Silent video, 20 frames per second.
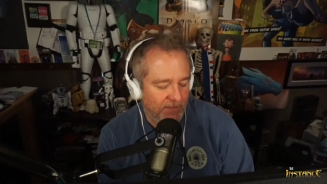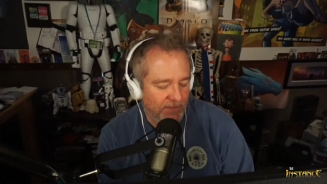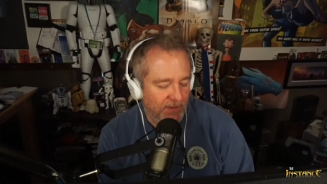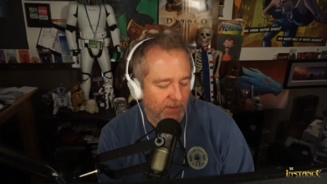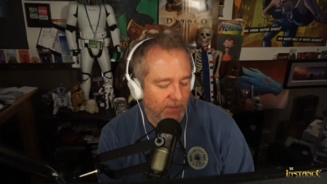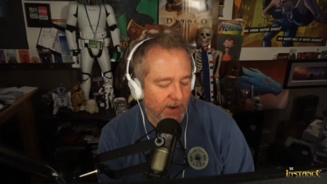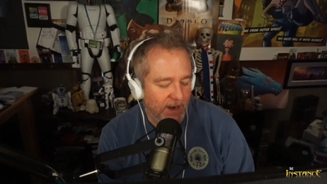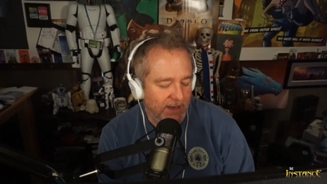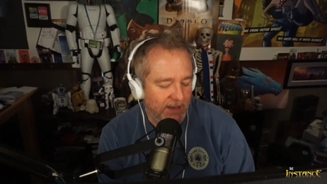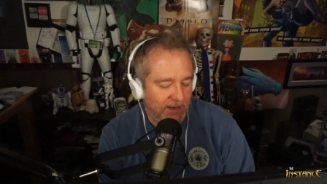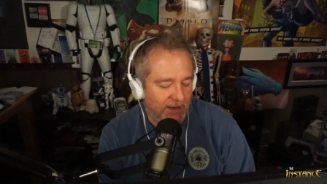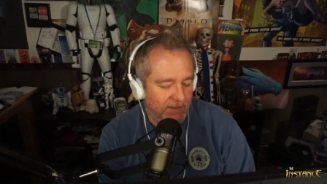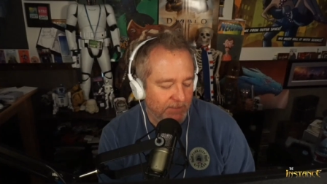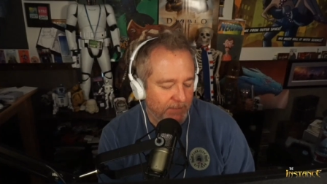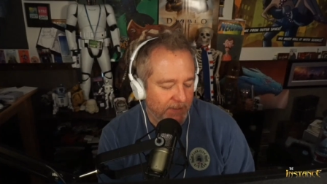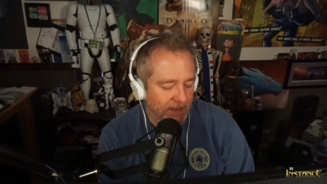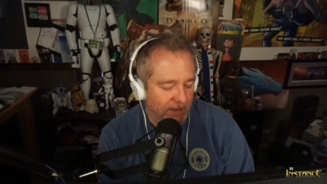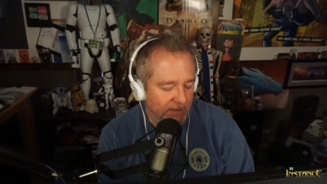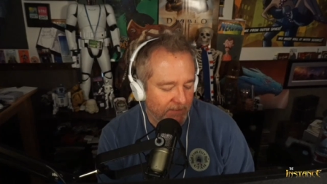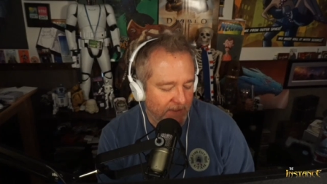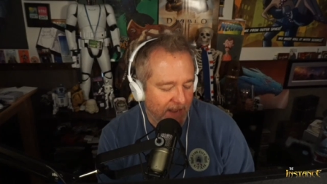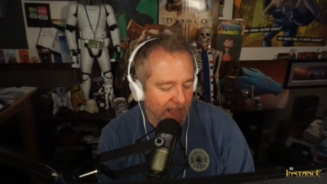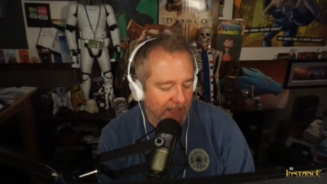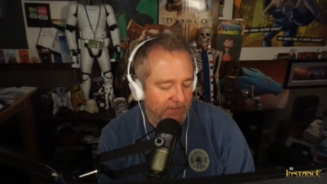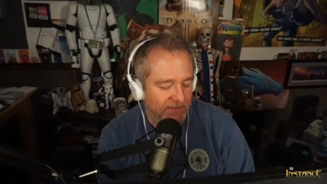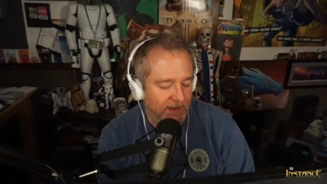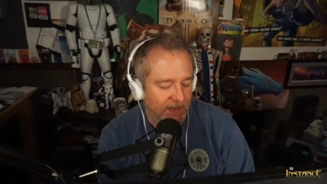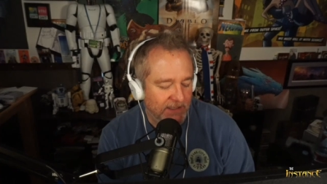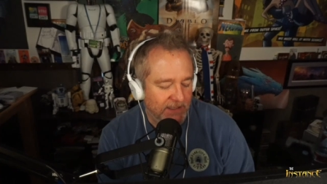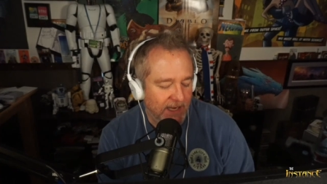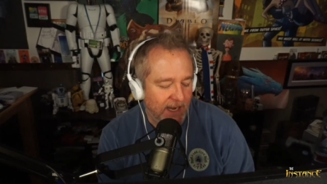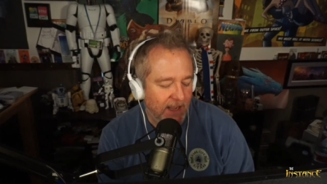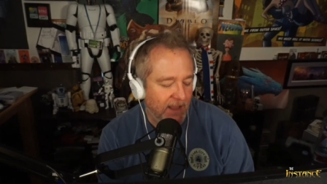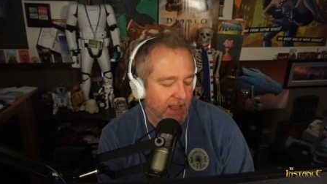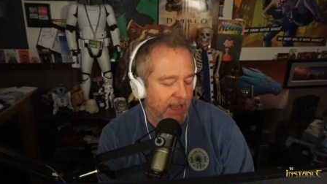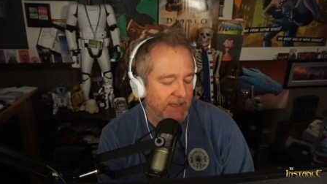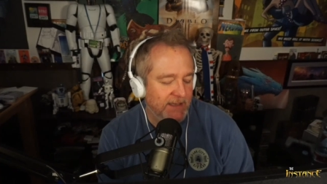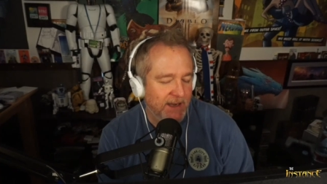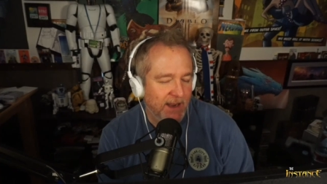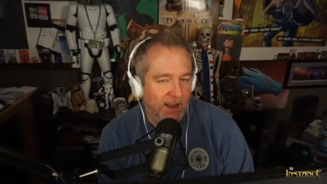For the record, Path of Exile
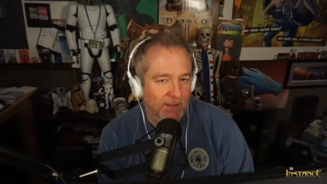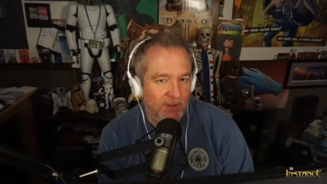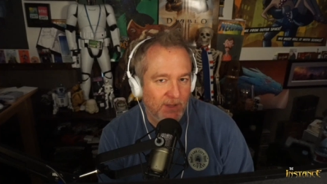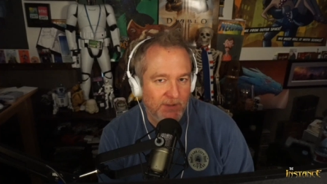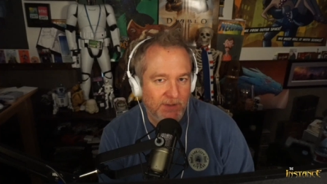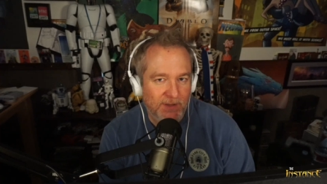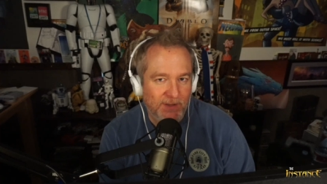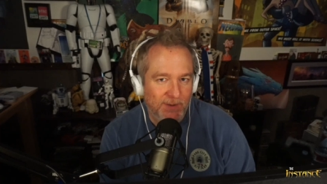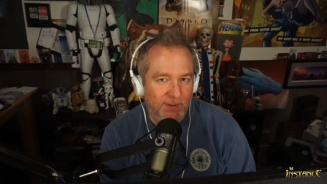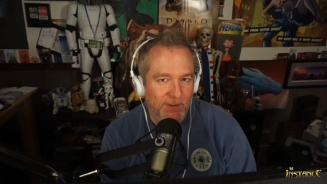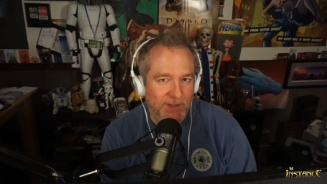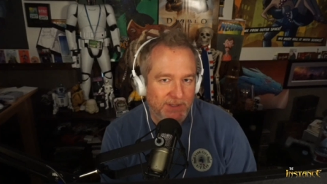and Diablo 2,